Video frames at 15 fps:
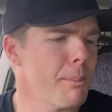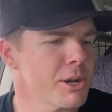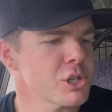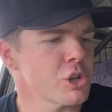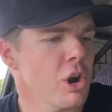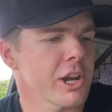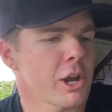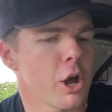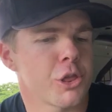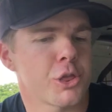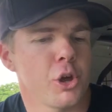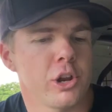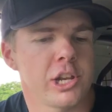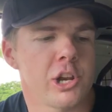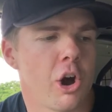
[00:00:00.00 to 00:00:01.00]
I'm gonna try and go
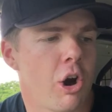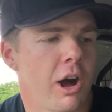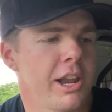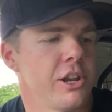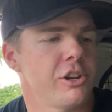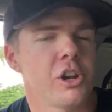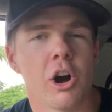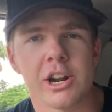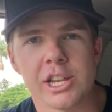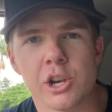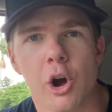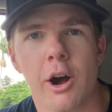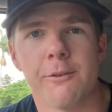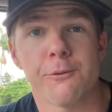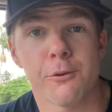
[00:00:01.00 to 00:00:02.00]

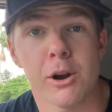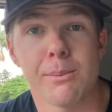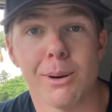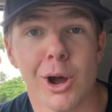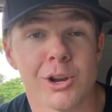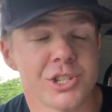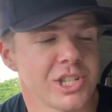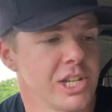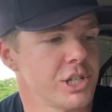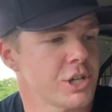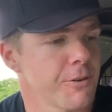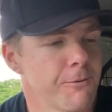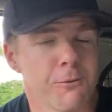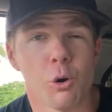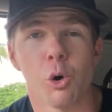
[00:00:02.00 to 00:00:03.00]
$39.99 free
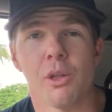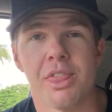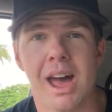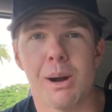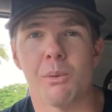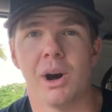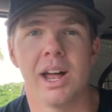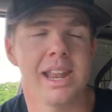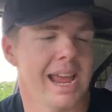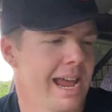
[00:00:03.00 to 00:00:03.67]
postage for that one.